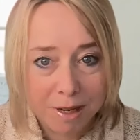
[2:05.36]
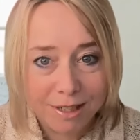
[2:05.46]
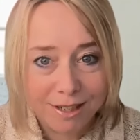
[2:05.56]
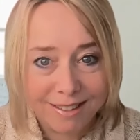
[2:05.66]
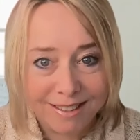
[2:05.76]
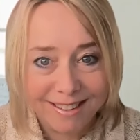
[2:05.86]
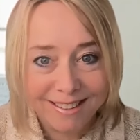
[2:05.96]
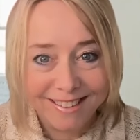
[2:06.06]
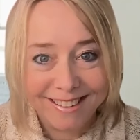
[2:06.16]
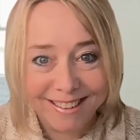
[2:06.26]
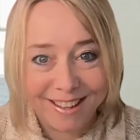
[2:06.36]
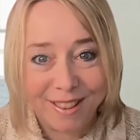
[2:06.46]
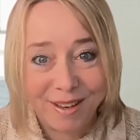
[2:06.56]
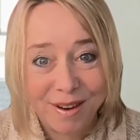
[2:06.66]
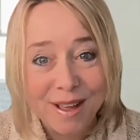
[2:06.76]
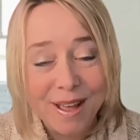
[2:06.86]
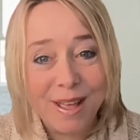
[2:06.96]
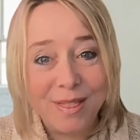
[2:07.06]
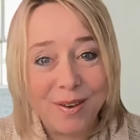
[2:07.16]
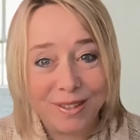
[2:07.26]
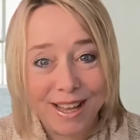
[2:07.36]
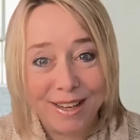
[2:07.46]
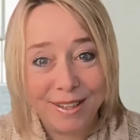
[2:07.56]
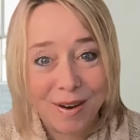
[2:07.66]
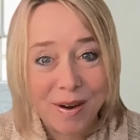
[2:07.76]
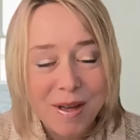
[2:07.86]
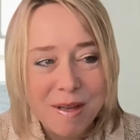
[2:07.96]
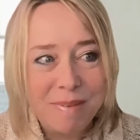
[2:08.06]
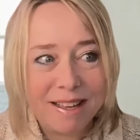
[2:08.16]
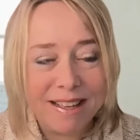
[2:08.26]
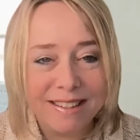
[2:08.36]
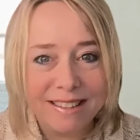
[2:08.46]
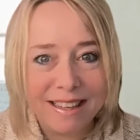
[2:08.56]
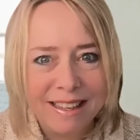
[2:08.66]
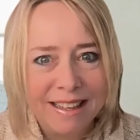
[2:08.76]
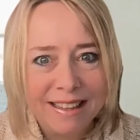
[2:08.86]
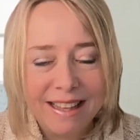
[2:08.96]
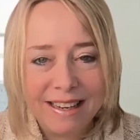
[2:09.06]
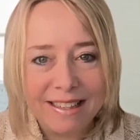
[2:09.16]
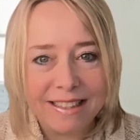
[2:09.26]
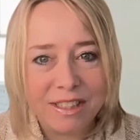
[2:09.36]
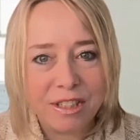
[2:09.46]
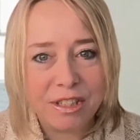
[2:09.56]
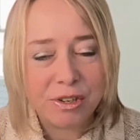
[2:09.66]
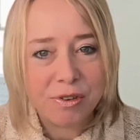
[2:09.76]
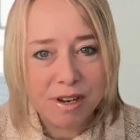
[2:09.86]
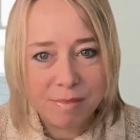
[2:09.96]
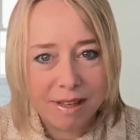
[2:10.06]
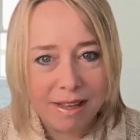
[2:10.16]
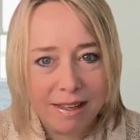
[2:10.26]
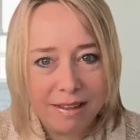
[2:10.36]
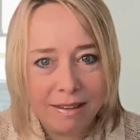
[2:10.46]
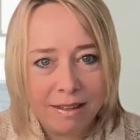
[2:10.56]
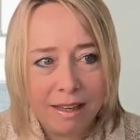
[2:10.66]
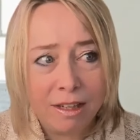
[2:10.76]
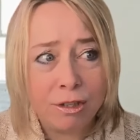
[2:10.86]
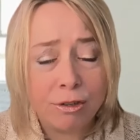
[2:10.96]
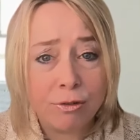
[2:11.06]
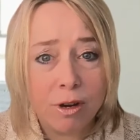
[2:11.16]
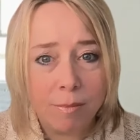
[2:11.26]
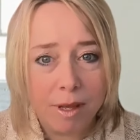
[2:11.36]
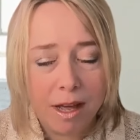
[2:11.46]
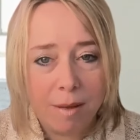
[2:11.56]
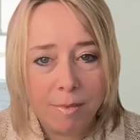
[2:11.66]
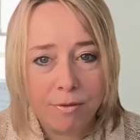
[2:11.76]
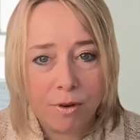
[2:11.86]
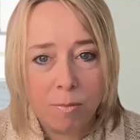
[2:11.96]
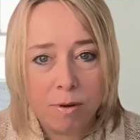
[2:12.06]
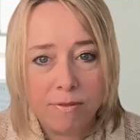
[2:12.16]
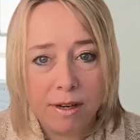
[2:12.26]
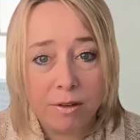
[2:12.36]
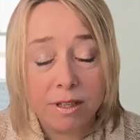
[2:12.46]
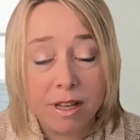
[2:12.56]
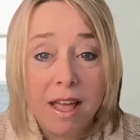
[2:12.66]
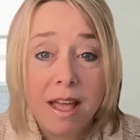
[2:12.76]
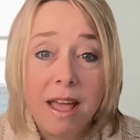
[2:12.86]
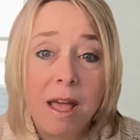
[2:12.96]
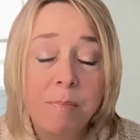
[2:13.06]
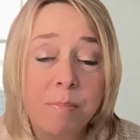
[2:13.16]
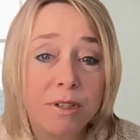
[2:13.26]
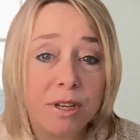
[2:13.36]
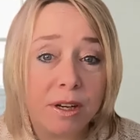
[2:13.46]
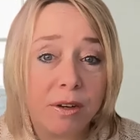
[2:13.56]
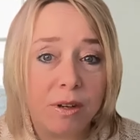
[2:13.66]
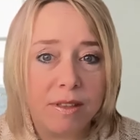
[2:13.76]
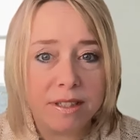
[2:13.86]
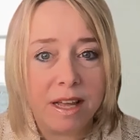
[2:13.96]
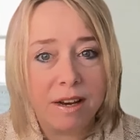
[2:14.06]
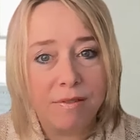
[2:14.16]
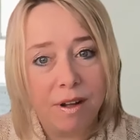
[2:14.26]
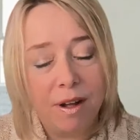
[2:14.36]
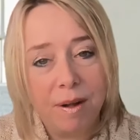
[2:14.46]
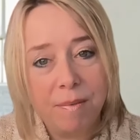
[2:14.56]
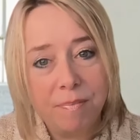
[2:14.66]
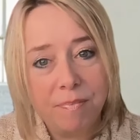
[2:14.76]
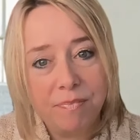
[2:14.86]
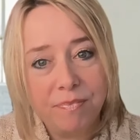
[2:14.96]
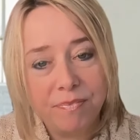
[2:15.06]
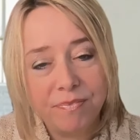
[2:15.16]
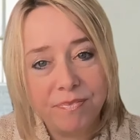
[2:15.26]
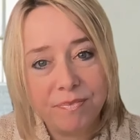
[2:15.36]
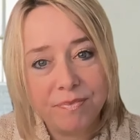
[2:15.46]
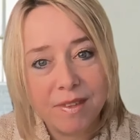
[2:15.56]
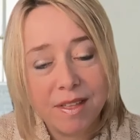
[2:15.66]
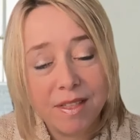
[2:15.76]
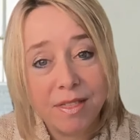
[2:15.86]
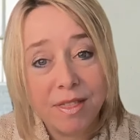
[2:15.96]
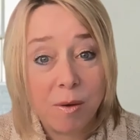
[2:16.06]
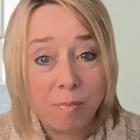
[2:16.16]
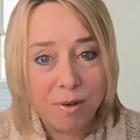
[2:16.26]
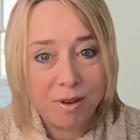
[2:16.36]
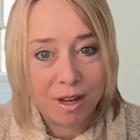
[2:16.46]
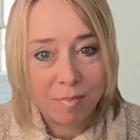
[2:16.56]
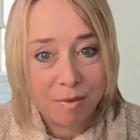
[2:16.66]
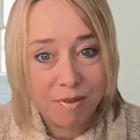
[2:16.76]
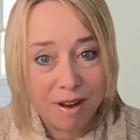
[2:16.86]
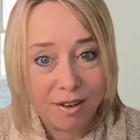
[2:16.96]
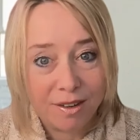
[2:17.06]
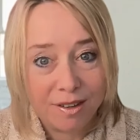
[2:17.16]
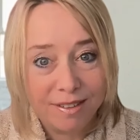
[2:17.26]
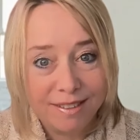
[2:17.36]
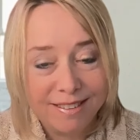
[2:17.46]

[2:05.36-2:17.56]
patients in their in their tenure because that is extremely extremely common for all providers and particularly this kind of um, therapeutic provider.